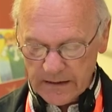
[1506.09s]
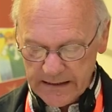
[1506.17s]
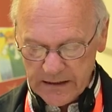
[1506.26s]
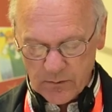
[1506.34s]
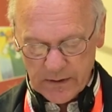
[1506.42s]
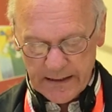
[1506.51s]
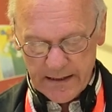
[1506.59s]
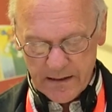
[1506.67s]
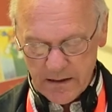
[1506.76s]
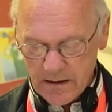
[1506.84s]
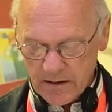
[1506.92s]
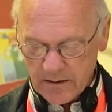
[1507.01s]
Equally,
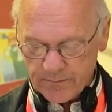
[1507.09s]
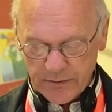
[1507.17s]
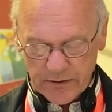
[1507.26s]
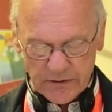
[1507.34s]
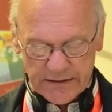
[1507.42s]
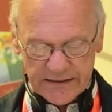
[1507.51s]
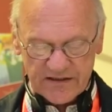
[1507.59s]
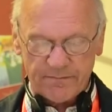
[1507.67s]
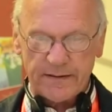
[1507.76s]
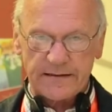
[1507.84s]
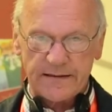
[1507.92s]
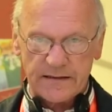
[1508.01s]
the process
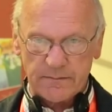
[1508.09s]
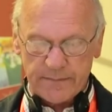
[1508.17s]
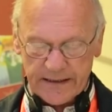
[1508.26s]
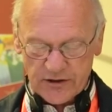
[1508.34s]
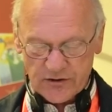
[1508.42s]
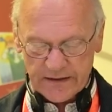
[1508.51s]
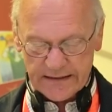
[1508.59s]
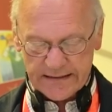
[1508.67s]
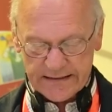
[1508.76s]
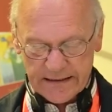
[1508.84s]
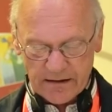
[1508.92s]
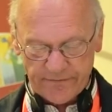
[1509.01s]
of participation
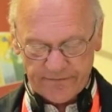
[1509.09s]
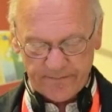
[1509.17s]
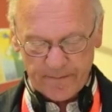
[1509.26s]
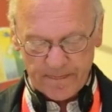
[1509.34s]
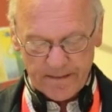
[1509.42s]
itself